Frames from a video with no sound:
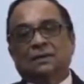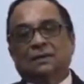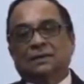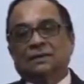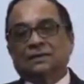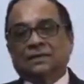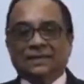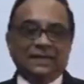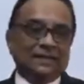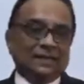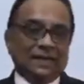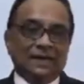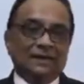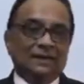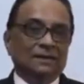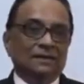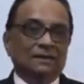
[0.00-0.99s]

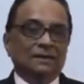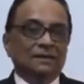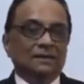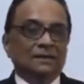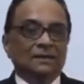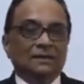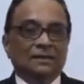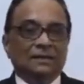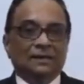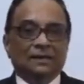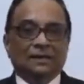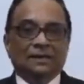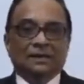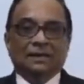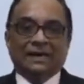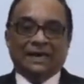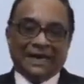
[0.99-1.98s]
C10,
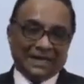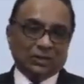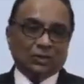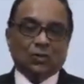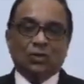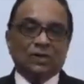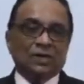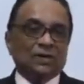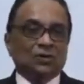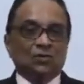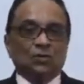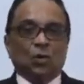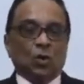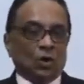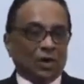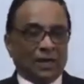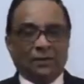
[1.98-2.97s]
S22,
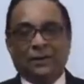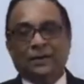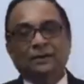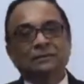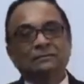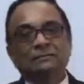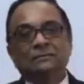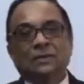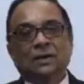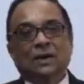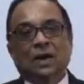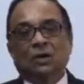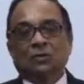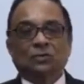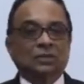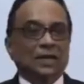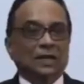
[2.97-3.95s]
O11
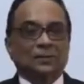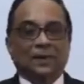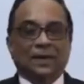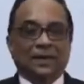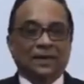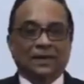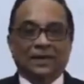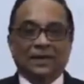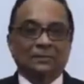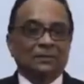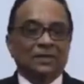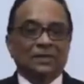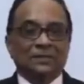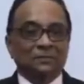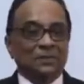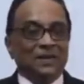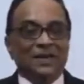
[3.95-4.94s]
outside bracket n
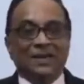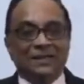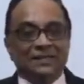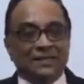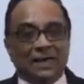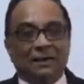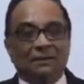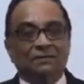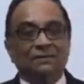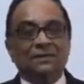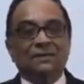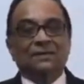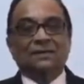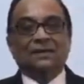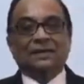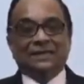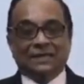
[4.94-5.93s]
means millions of
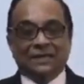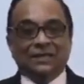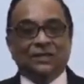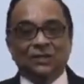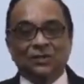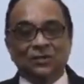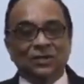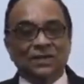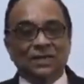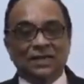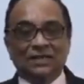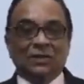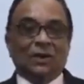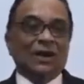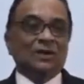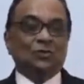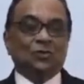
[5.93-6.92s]
this unit they
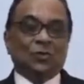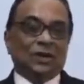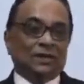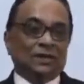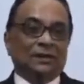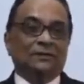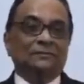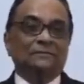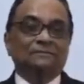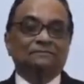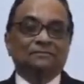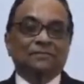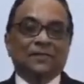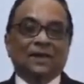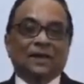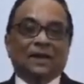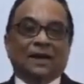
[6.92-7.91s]
join together
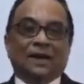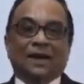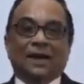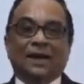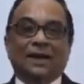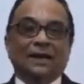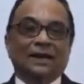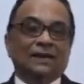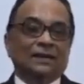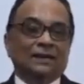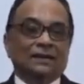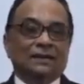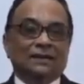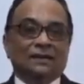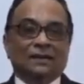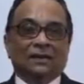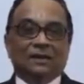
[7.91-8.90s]
and
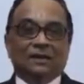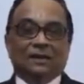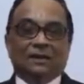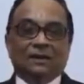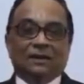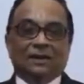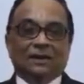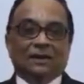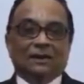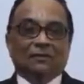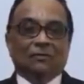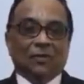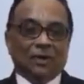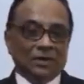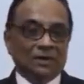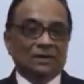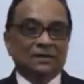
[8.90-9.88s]

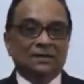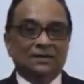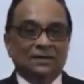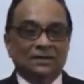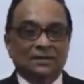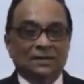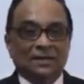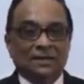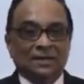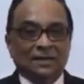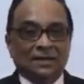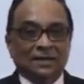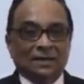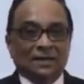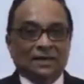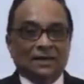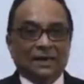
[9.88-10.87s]
once
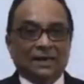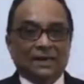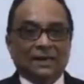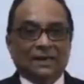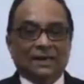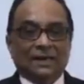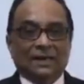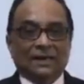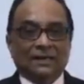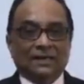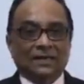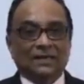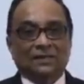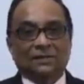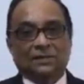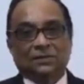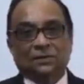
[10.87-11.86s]
it
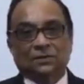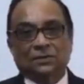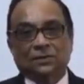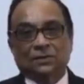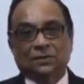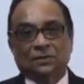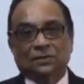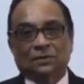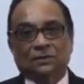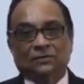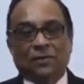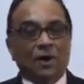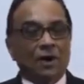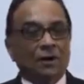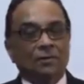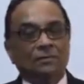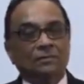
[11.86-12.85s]
is
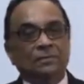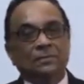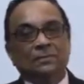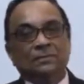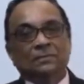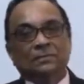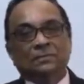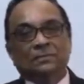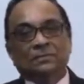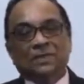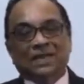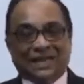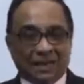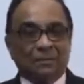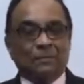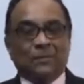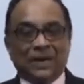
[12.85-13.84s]
formed the
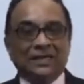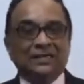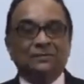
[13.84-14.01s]
complex